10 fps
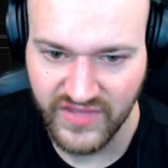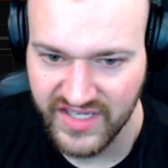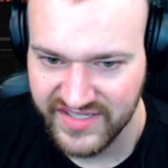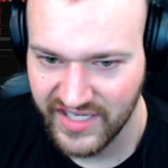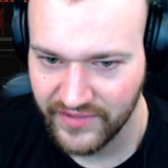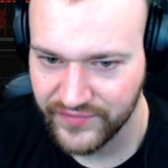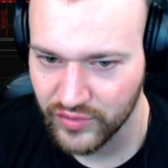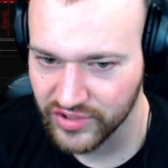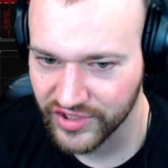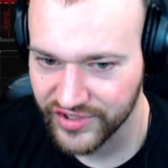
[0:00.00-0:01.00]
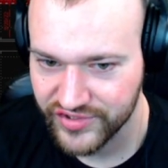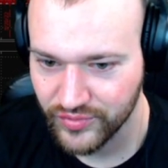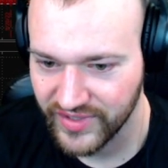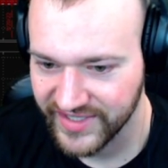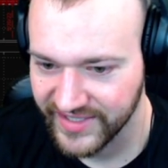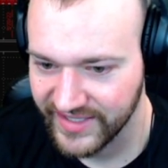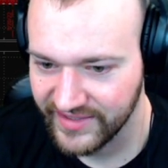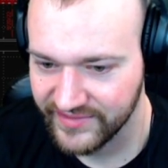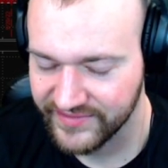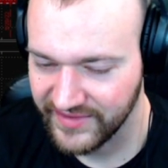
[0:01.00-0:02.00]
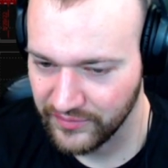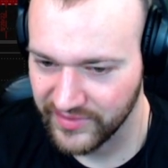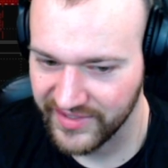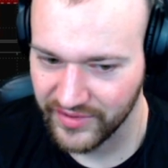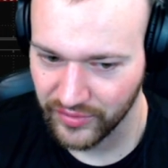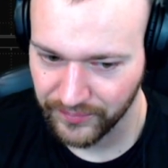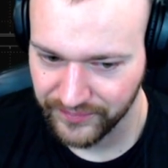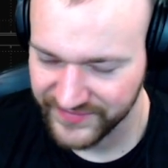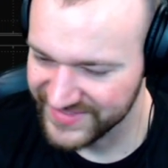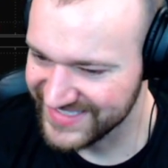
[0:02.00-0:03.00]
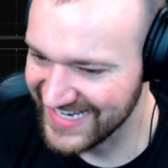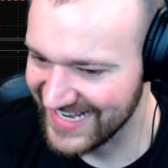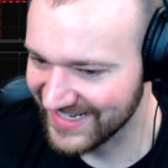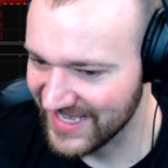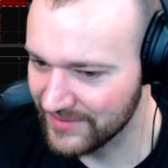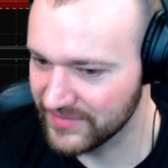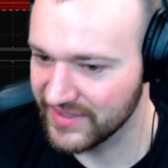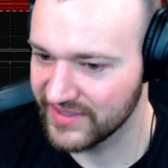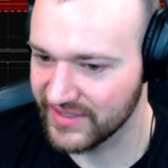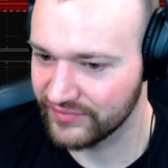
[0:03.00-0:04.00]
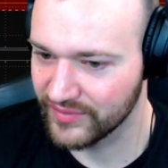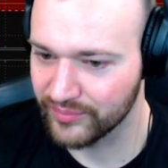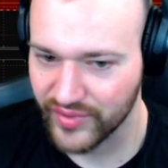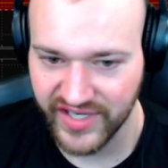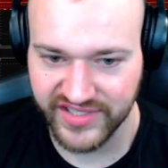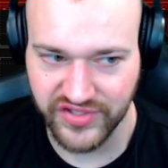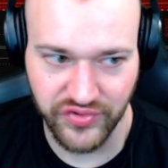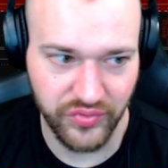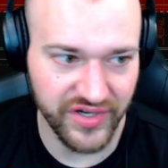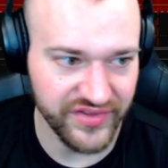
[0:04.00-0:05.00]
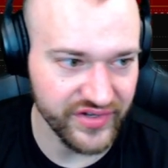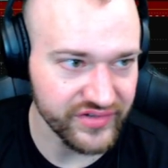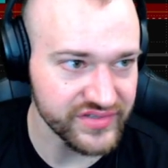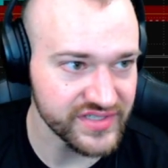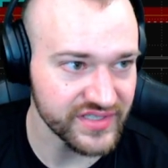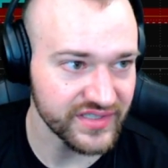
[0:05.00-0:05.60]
Set a few alerts, why not? That way it'll ding at me if it breaks through one of those.